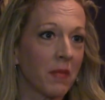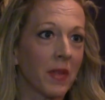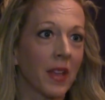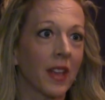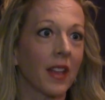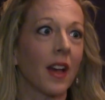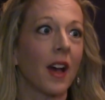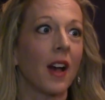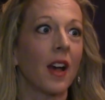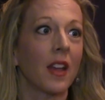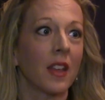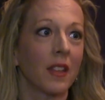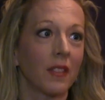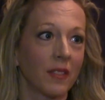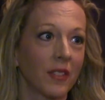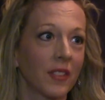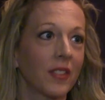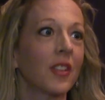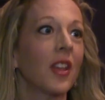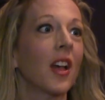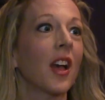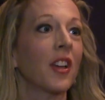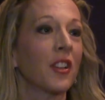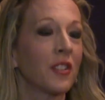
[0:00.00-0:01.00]
I'm like, I
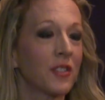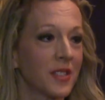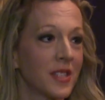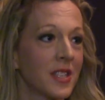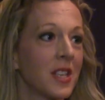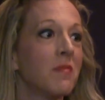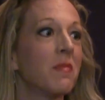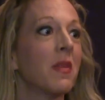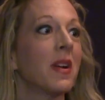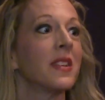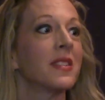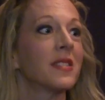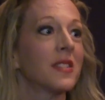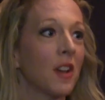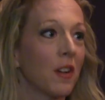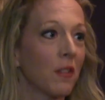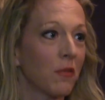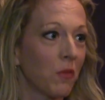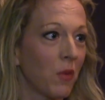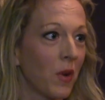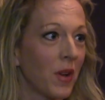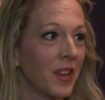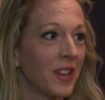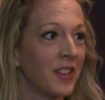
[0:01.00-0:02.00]
could see
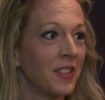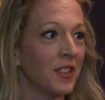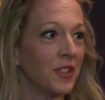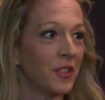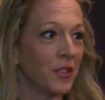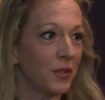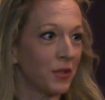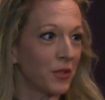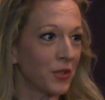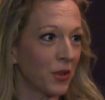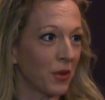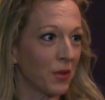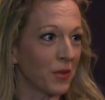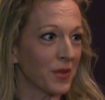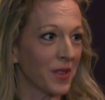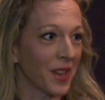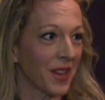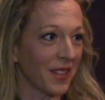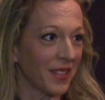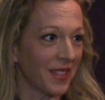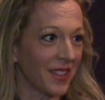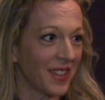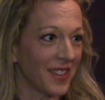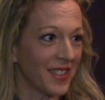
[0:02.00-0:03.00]
myself wanting to do shows
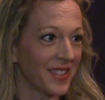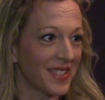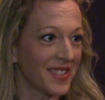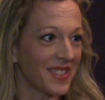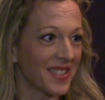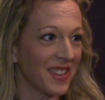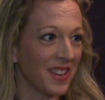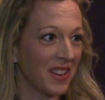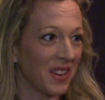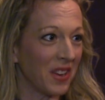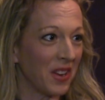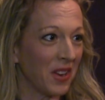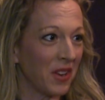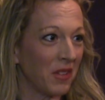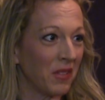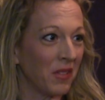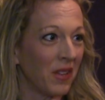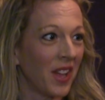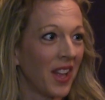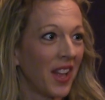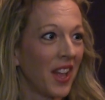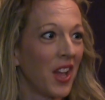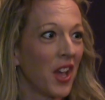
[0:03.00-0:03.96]
like this, you know,